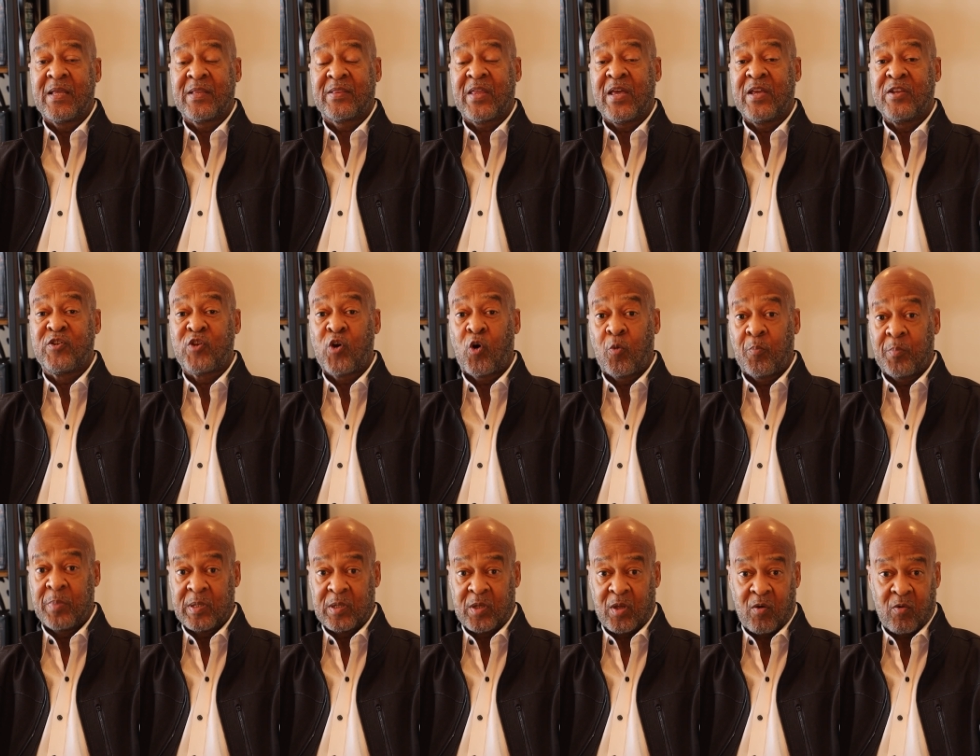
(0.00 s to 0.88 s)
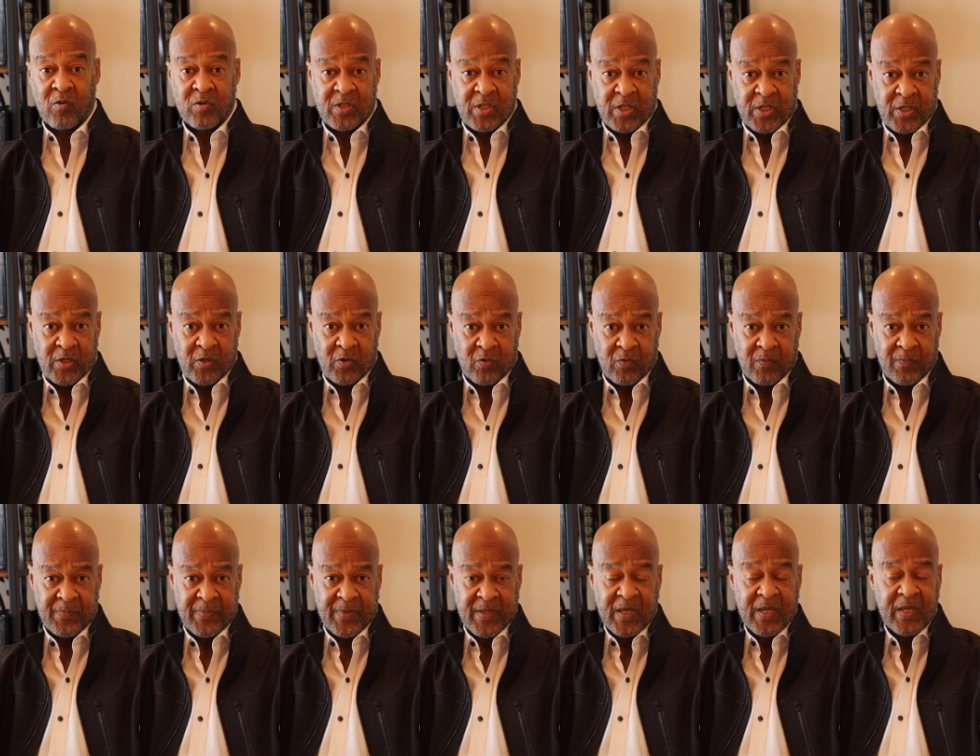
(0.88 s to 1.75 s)
that they don't belong to
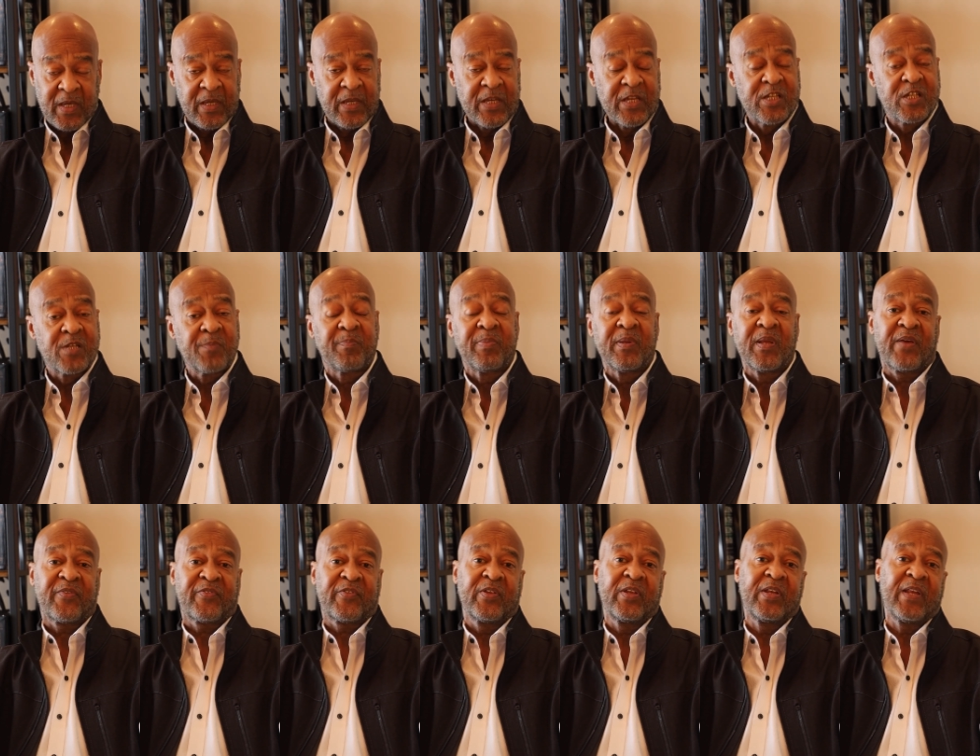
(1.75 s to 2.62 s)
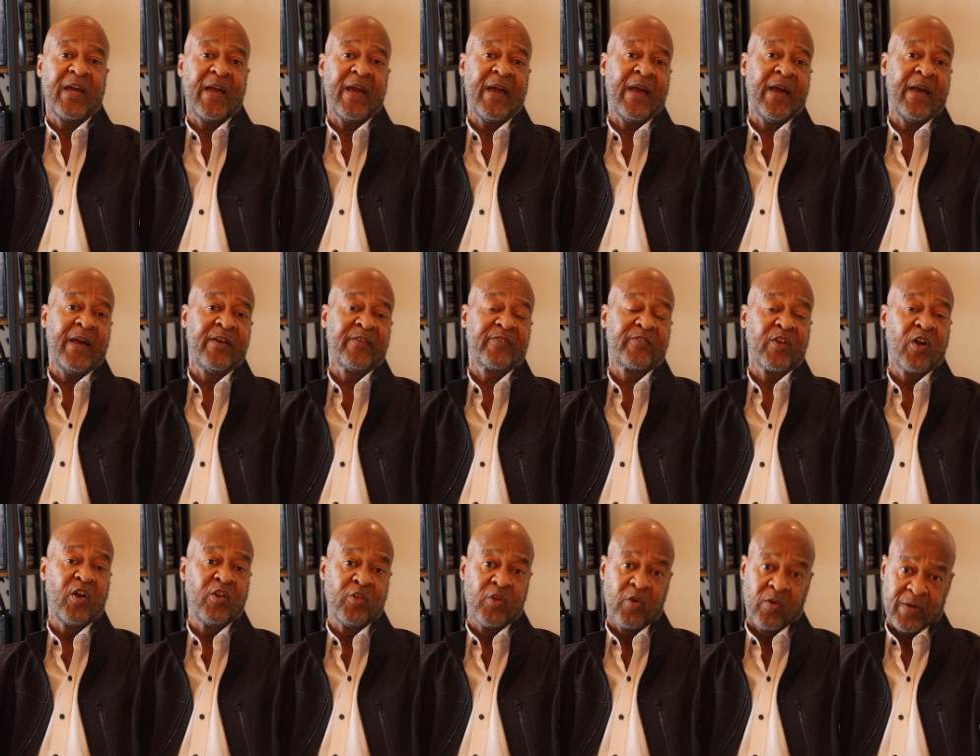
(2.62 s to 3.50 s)
you. Each blessing
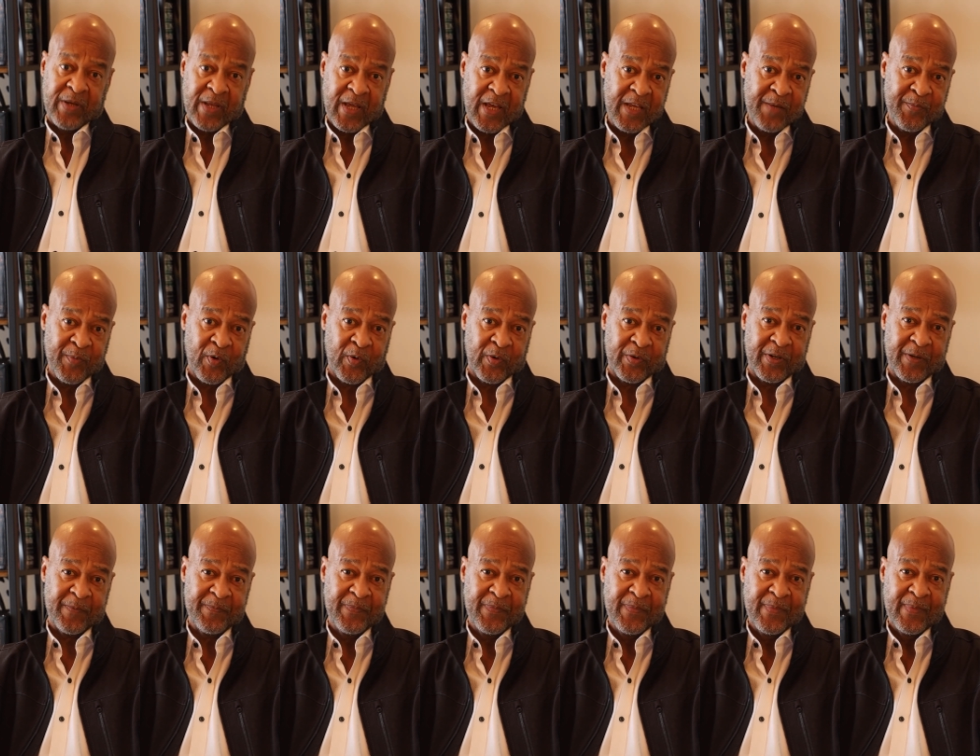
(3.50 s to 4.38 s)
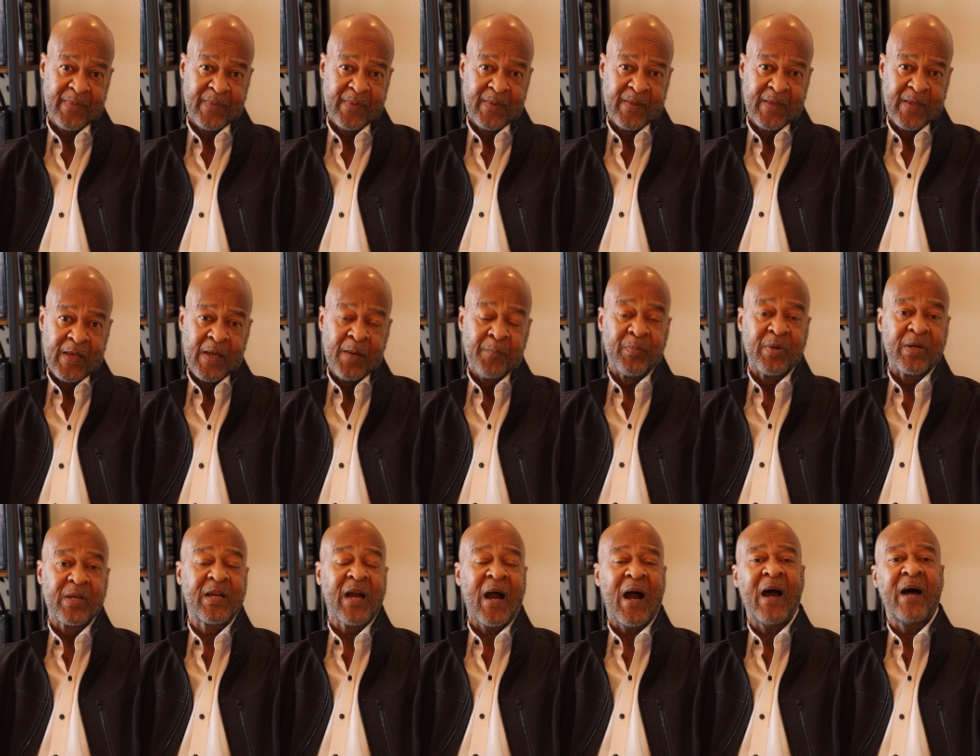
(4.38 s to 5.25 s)
has your name on it.
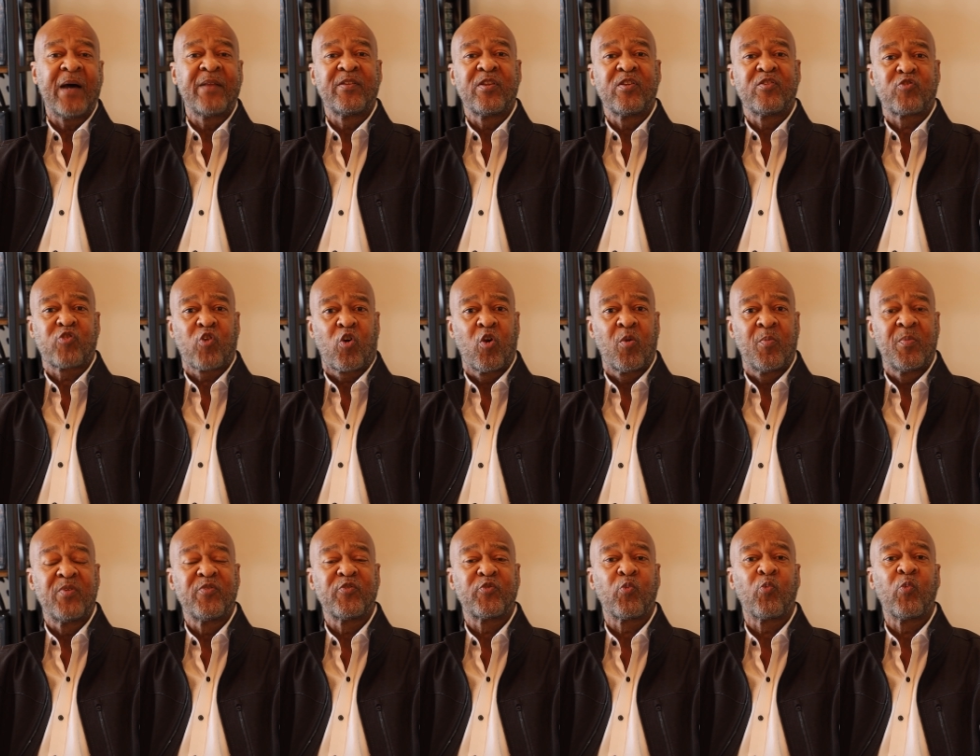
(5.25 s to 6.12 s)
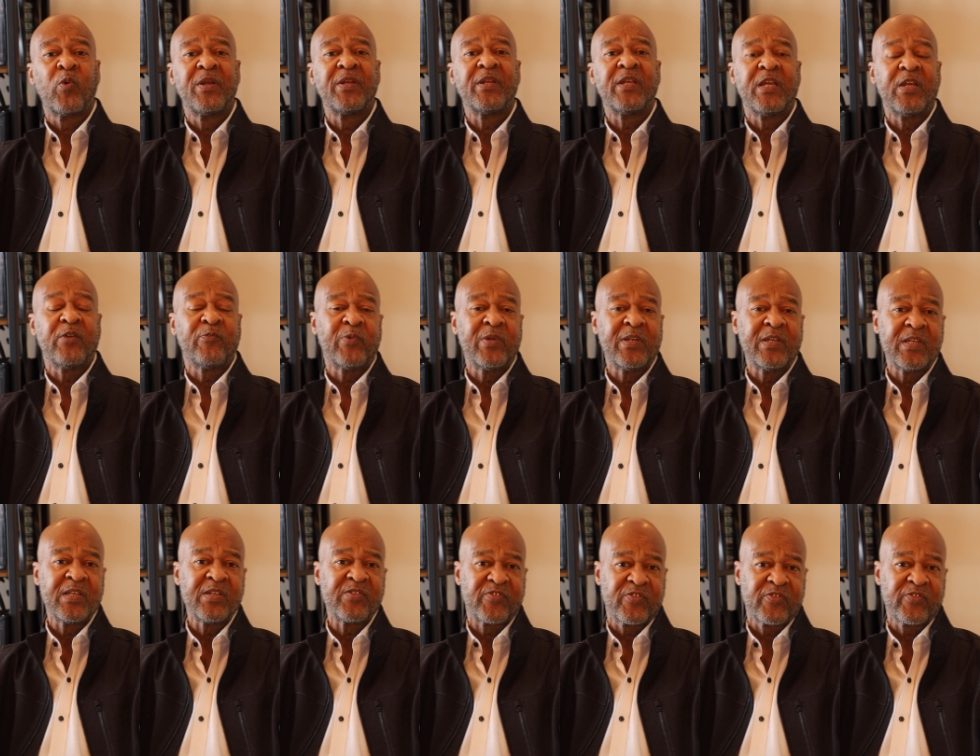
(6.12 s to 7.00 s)
But God determines when he
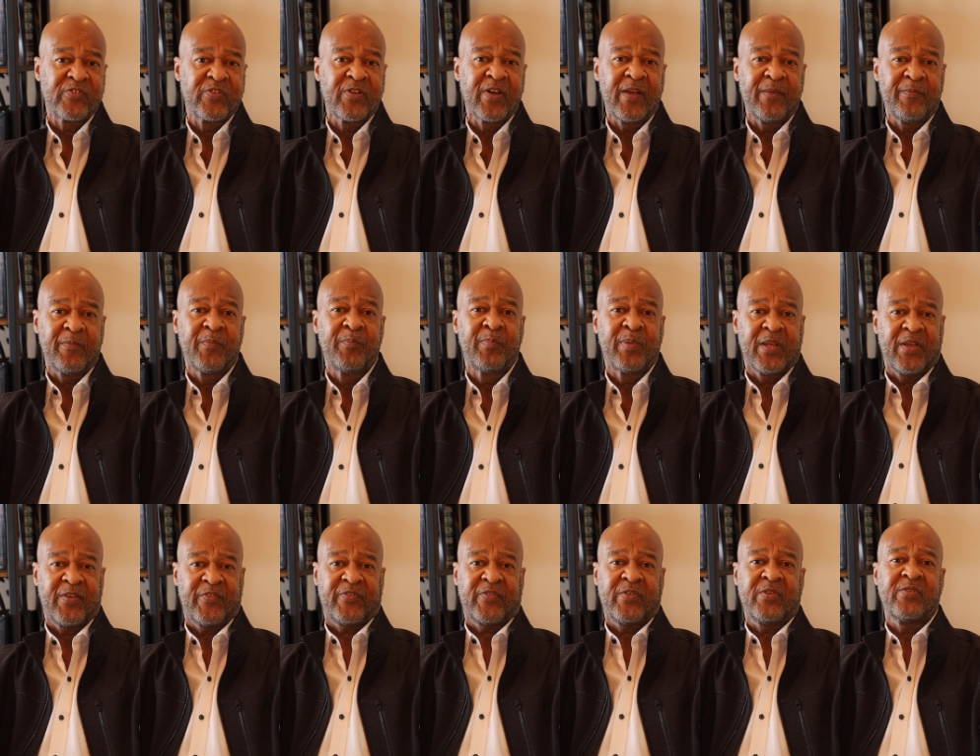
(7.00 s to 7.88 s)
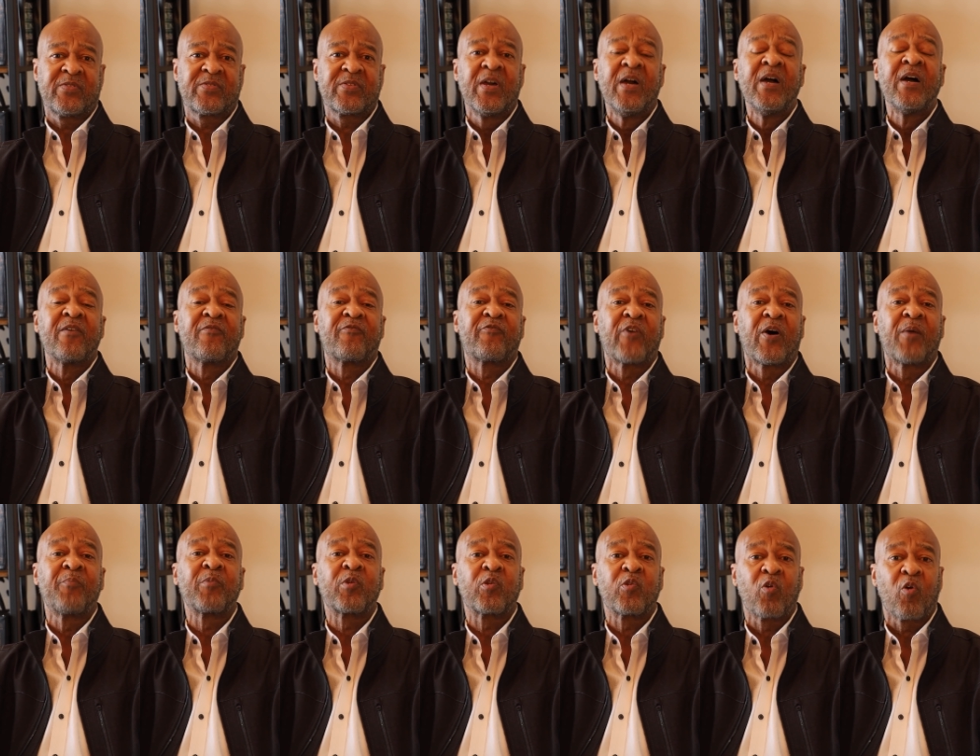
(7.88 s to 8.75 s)
releases that blessings
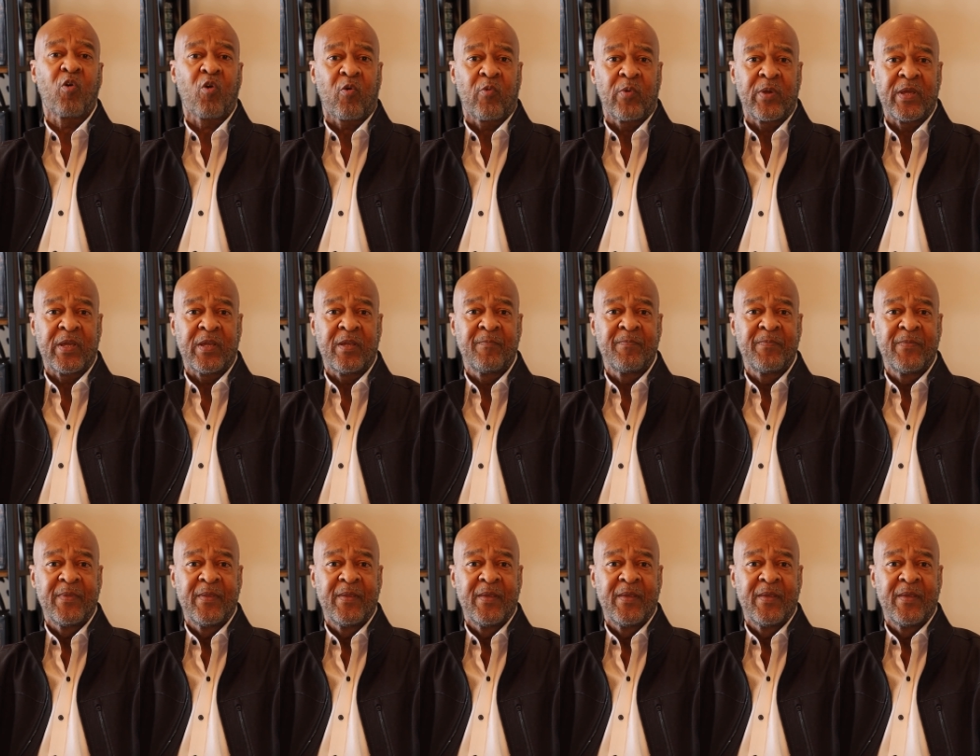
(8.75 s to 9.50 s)
from glory